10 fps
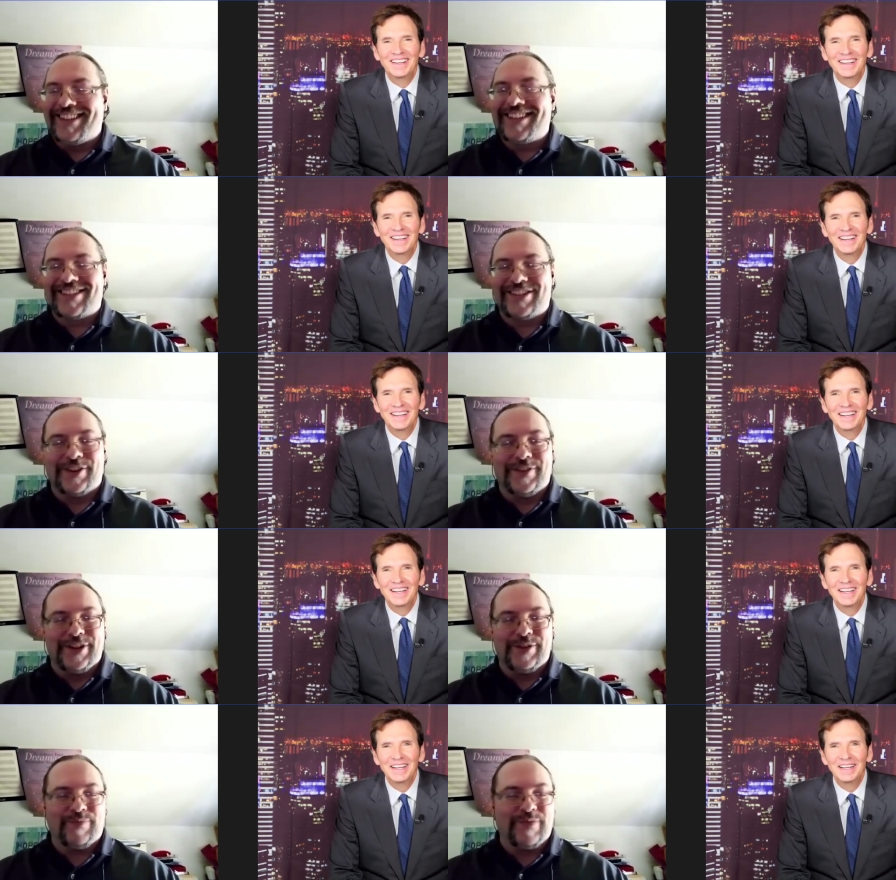
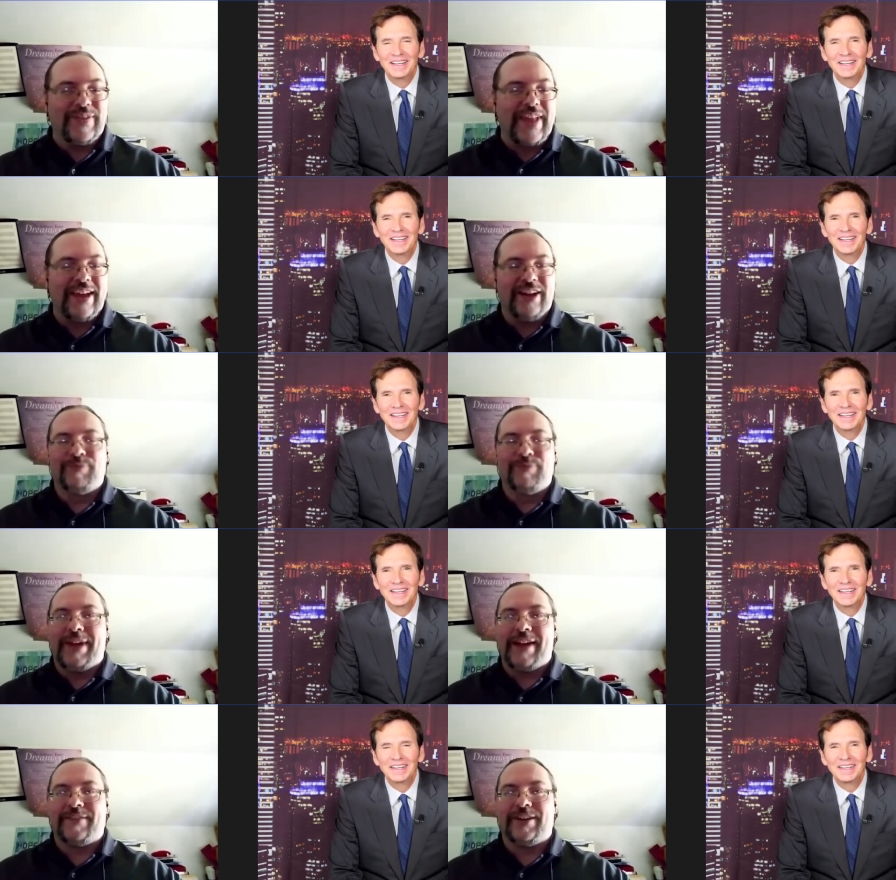Speaker 1: so that held
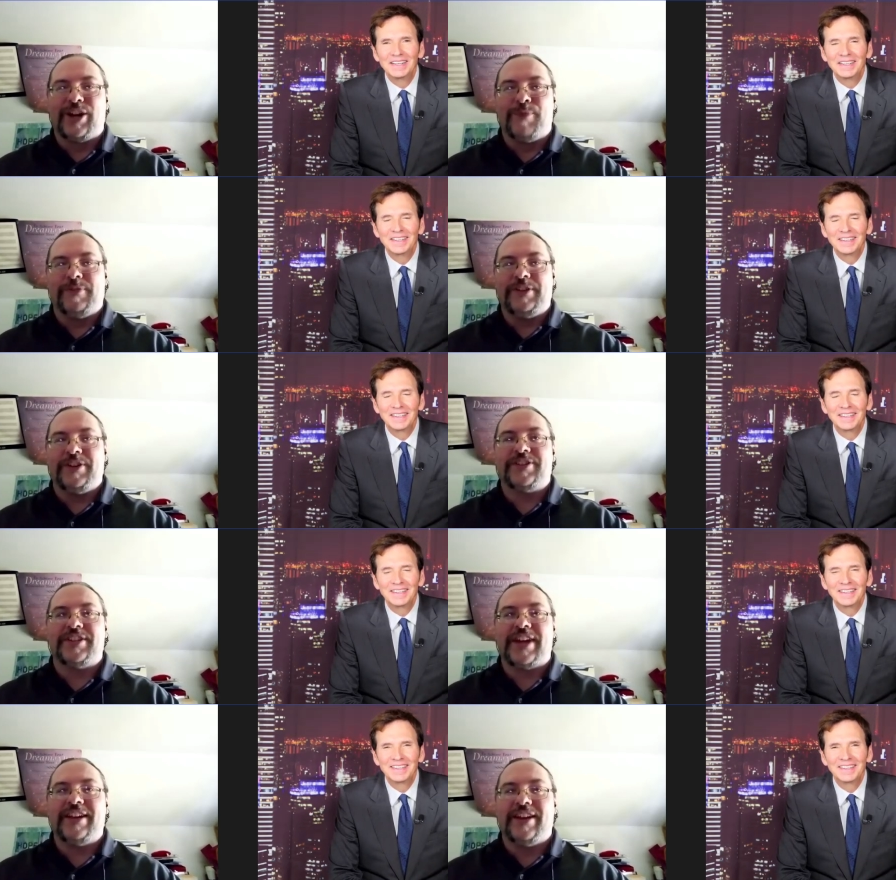back for a couple of years.
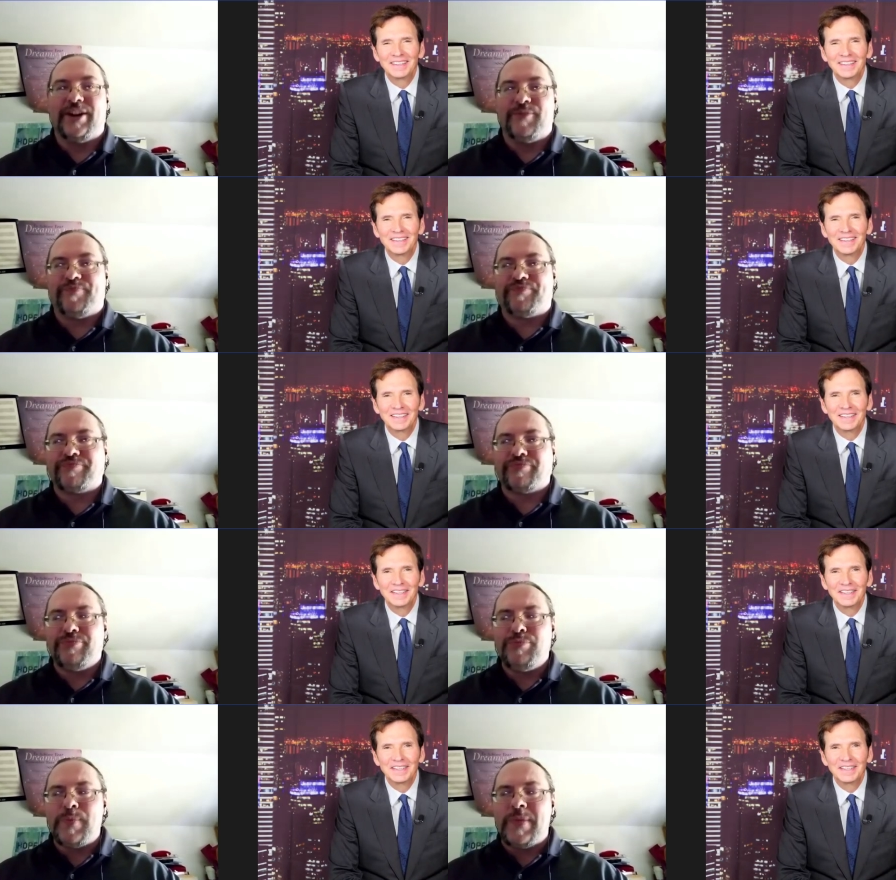So then
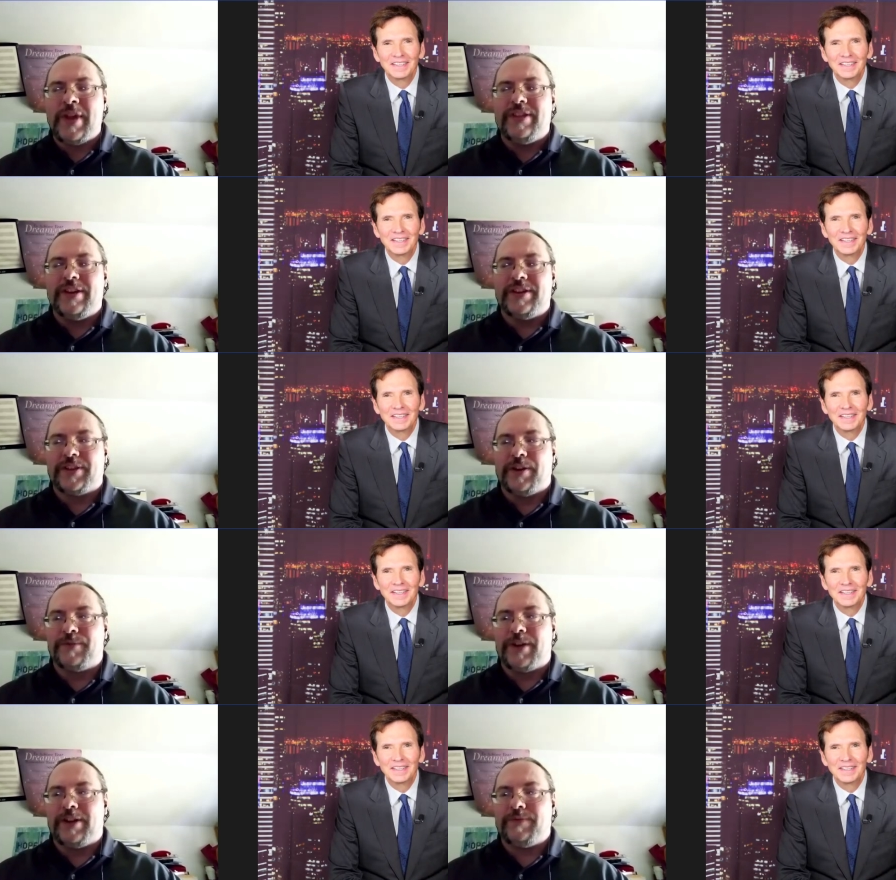this
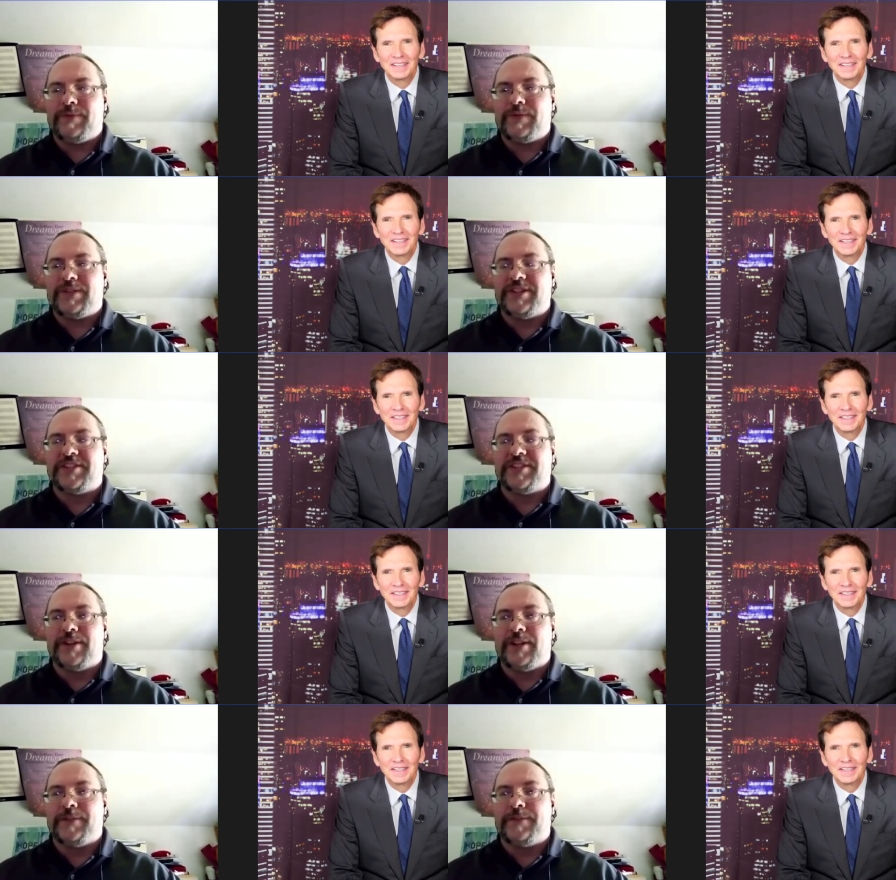distant
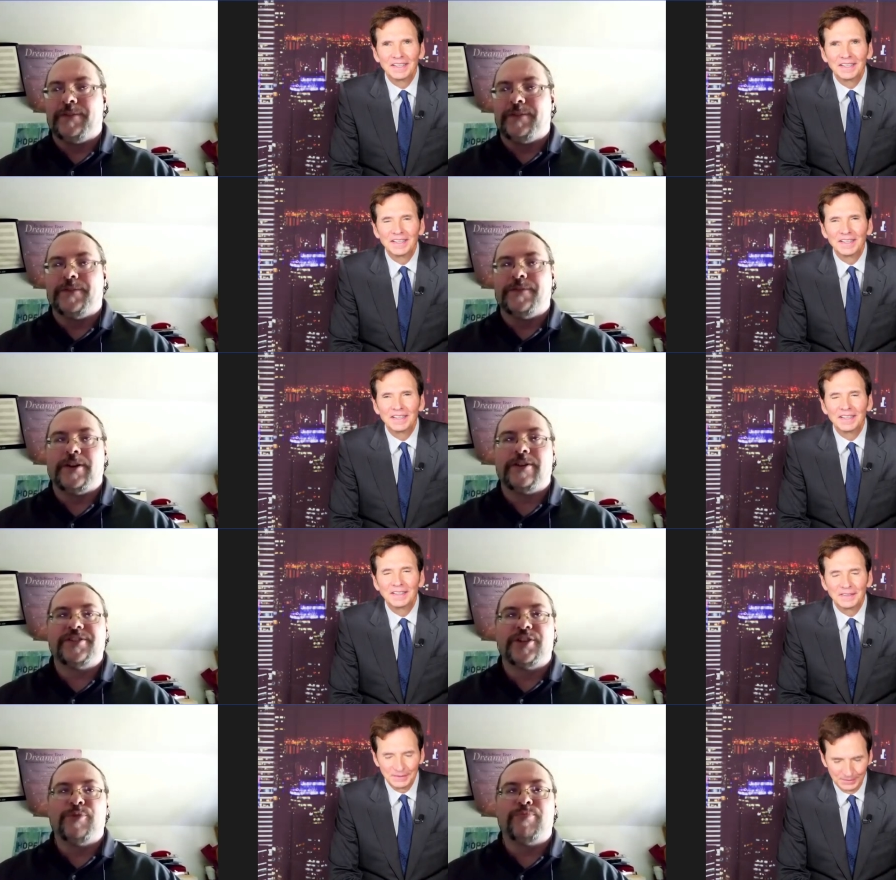relative of ours,
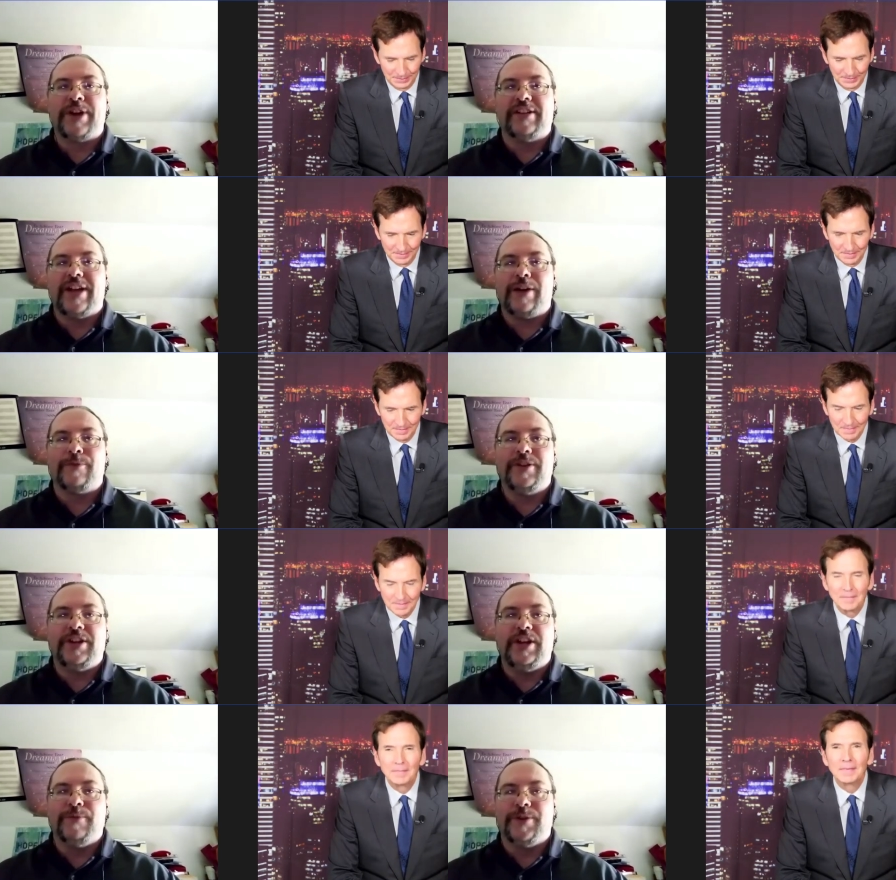Brad Lockwood,
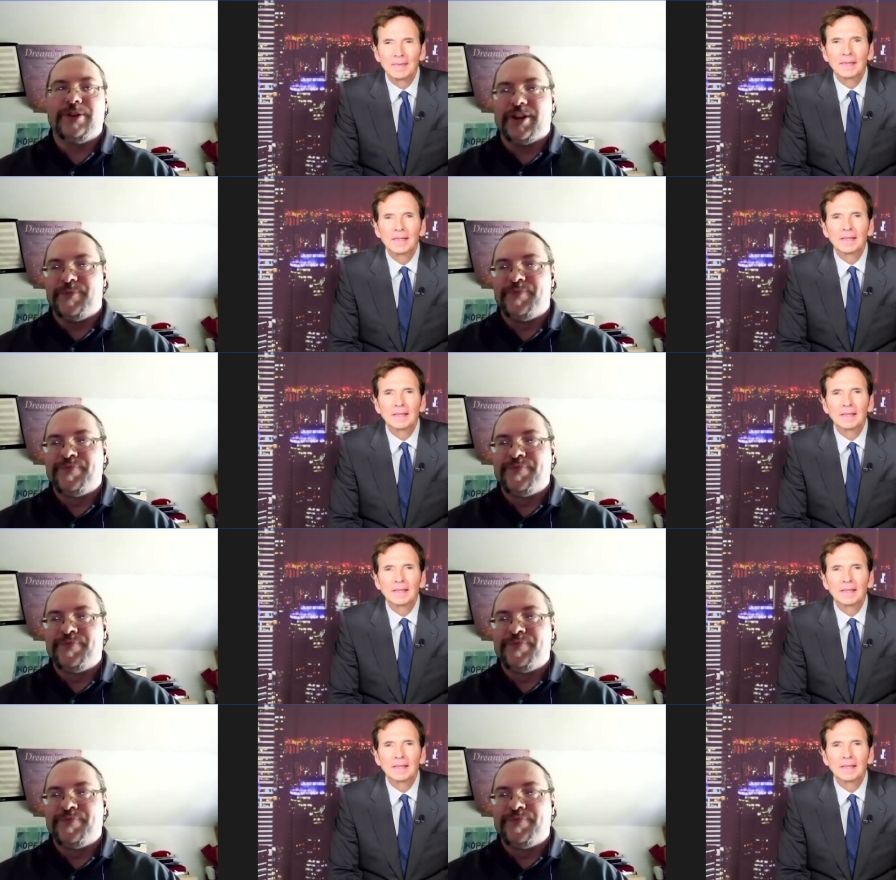he would